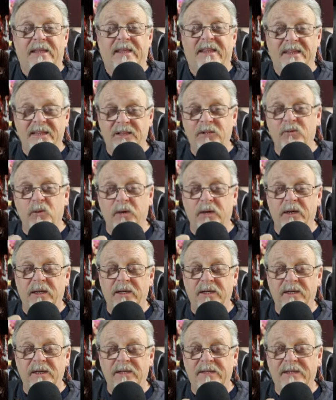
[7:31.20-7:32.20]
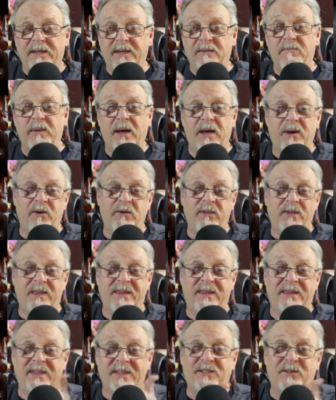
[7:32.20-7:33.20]
this one did better
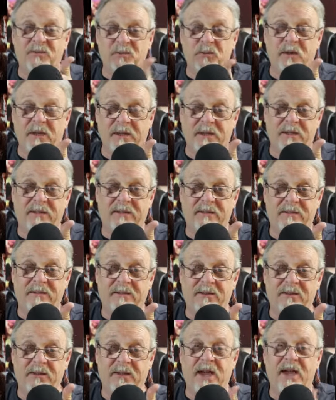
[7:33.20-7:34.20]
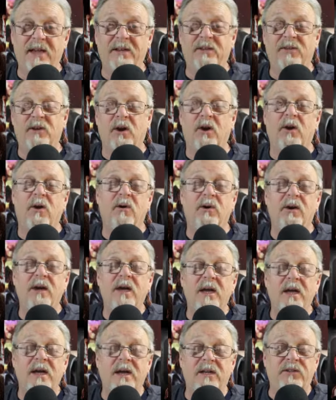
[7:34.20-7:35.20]
than this one. Okay, so
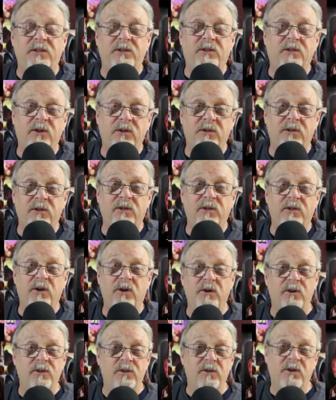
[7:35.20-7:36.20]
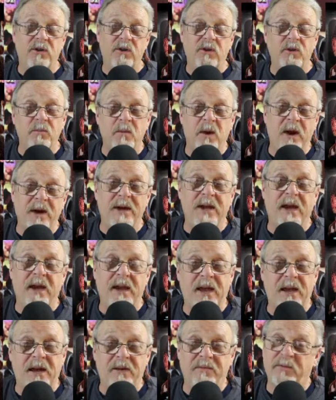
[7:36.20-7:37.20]
it just goes to show you that you might
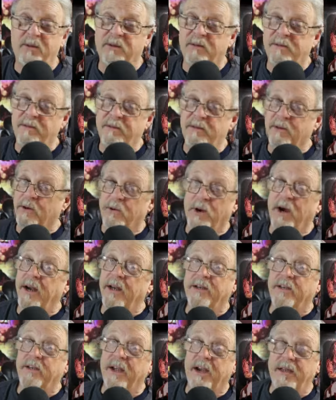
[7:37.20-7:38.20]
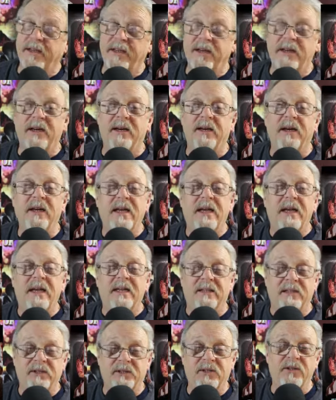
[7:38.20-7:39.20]
not have the greatest idea.
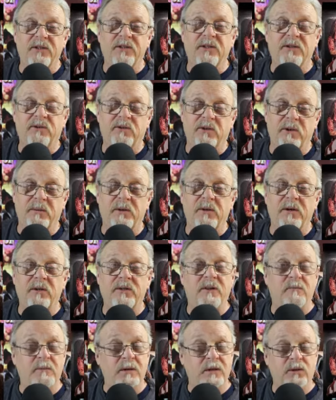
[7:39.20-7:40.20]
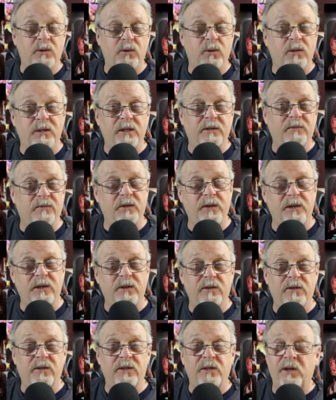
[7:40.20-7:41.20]
Listen to distributors. They've been doing this for
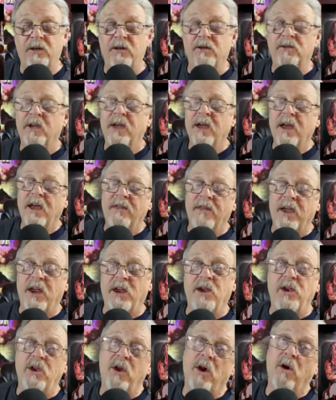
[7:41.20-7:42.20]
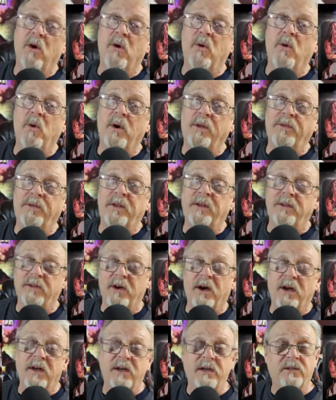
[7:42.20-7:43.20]
years and years. They know what these
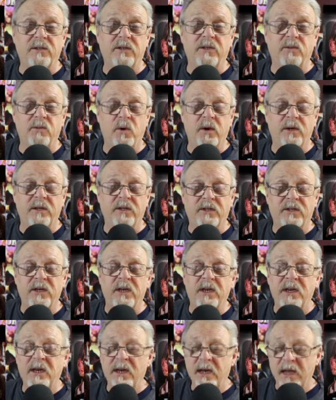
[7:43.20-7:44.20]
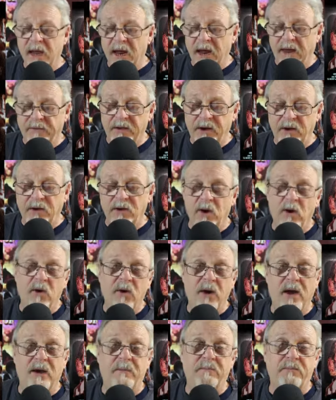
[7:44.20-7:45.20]
audiences want to see, and they
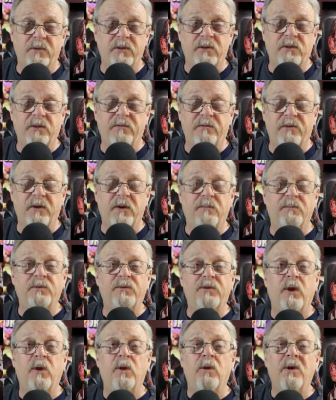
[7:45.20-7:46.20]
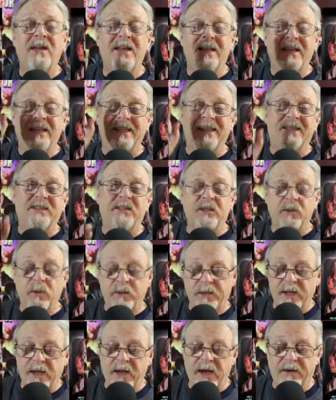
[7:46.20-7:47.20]
know how to push your film. So listen to
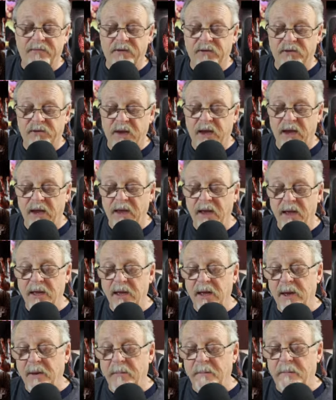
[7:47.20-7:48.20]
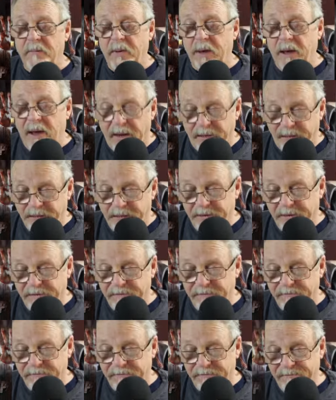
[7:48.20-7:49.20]
what they have to say. But
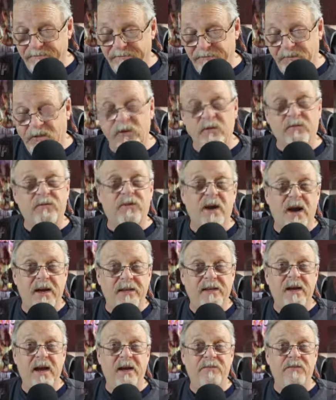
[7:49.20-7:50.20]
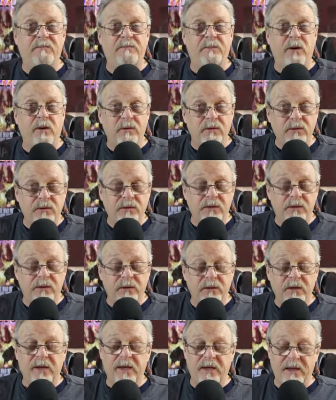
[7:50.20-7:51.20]
you've got to have a
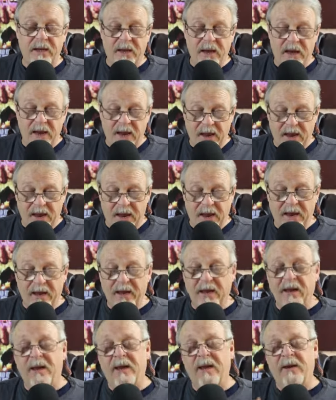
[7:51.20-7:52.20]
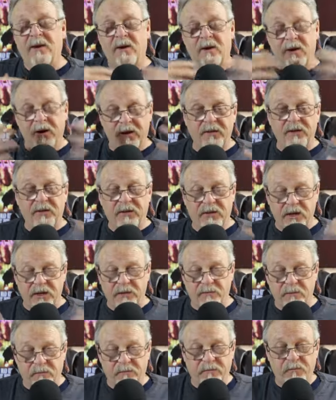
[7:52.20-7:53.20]
poster and all these
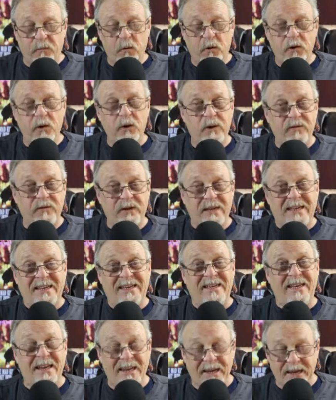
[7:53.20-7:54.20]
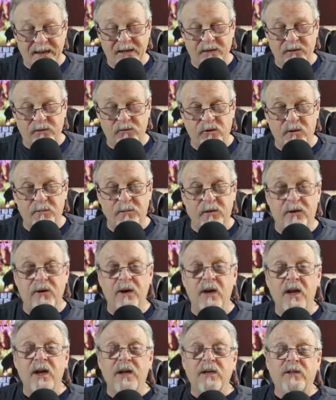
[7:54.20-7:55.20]
things before you even get a distributor
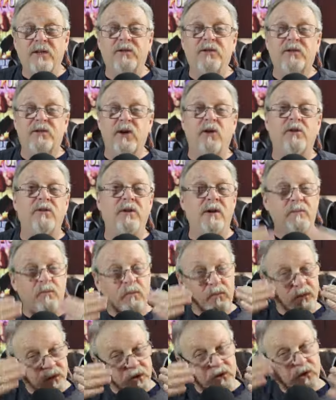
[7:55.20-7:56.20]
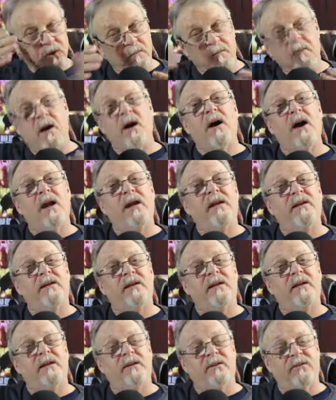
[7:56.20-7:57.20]
to show them that your mind
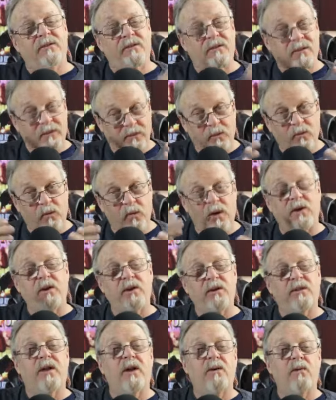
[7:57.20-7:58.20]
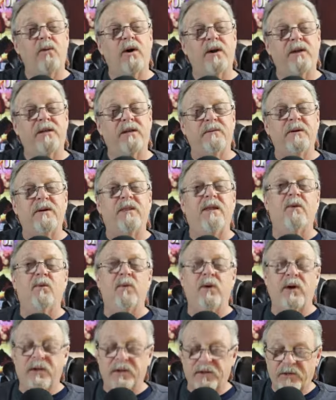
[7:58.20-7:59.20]
is where they want it to be. They
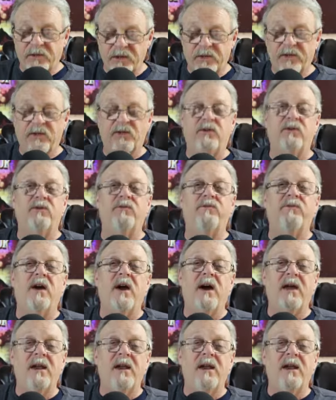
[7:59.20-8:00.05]
want to see that you